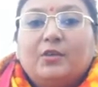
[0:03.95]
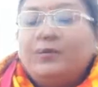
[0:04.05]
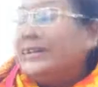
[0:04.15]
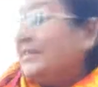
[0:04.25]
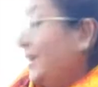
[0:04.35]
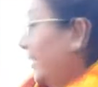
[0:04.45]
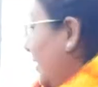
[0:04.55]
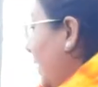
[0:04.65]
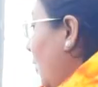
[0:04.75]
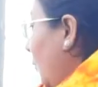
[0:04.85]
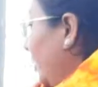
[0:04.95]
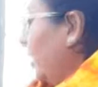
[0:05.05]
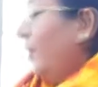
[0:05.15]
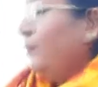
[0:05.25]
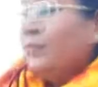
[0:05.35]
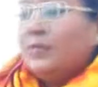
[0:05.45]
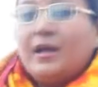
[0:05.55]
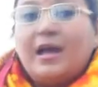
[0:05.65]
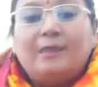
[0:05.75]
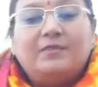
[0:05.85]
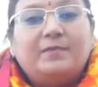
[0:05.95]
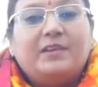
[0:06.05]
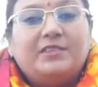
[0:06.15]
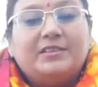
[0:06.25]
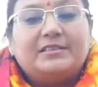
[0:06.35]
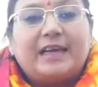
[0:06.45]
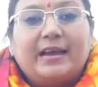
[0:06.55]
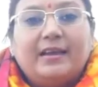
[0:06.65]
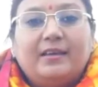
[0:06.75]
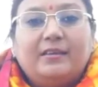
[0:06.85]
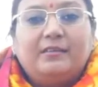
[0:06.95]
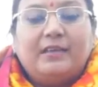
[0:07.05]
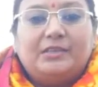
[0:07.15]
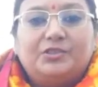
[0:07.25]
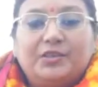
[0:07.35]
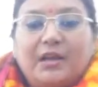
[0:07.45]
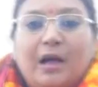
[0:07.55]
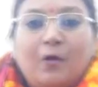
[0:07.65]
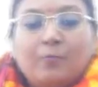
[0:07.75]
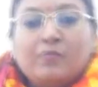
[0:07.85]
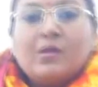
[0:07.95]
you can see the cow here, I'm especially standing here next to the cow,